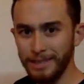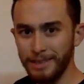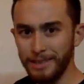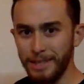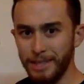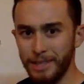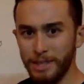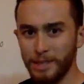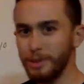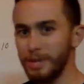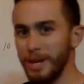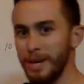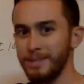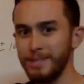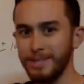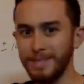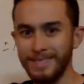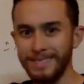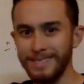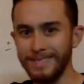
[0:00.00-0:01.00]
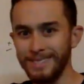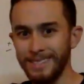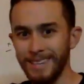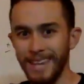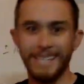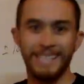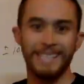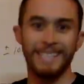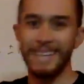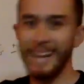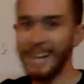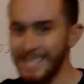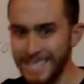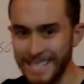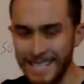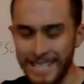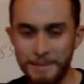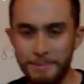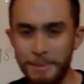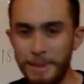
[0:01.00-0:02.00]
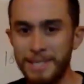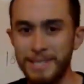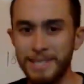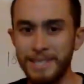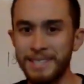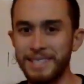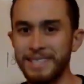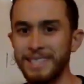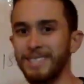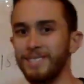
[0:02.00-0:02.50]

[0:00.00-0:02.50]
It's 2019 basically.